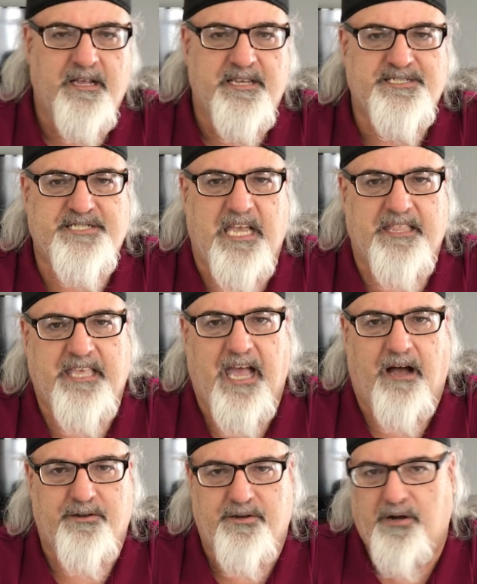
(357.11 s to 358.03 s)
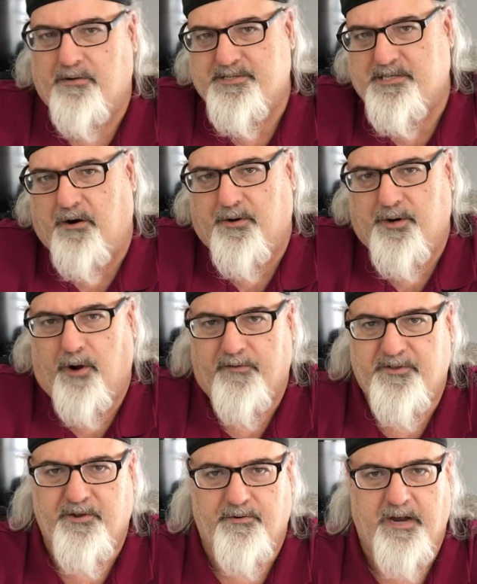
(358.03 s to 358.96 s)
set count, it's going
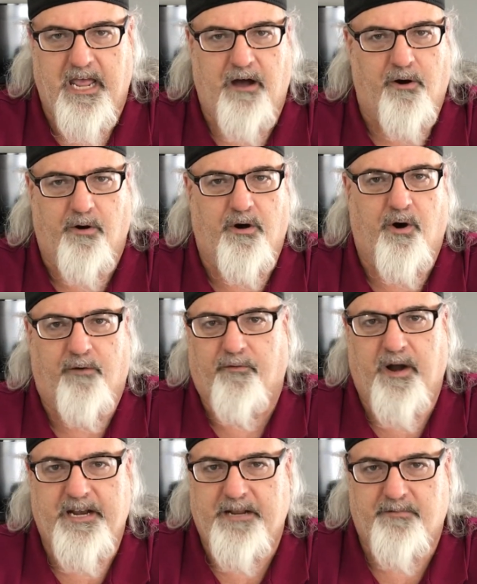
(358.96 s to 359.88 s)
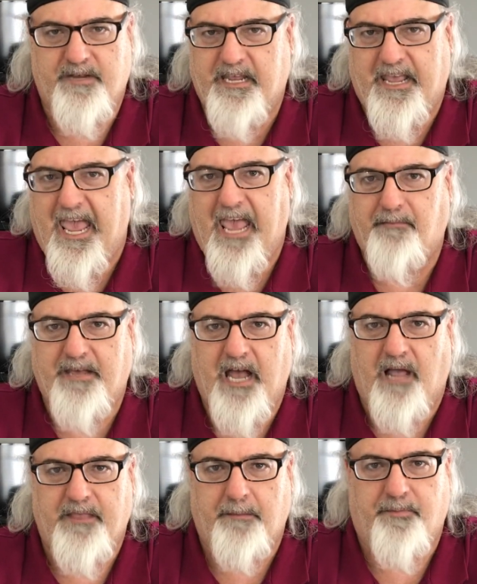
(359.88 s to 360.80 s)
over 2.5 or over any game
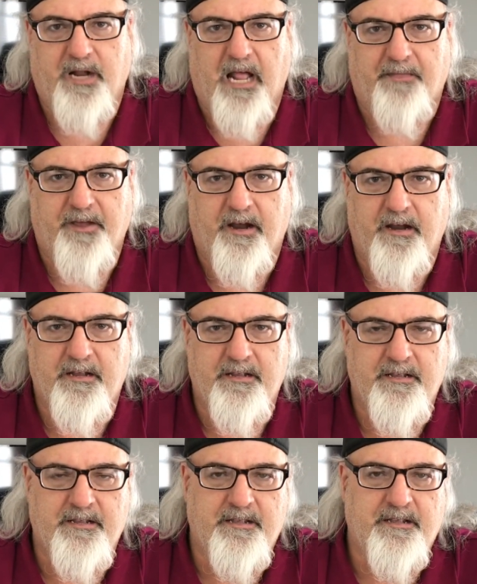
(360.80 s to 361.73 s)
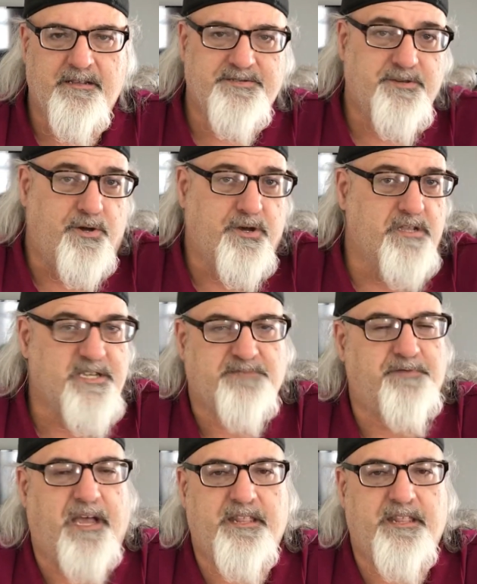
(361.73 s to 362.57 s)
count they put out there. So you can just play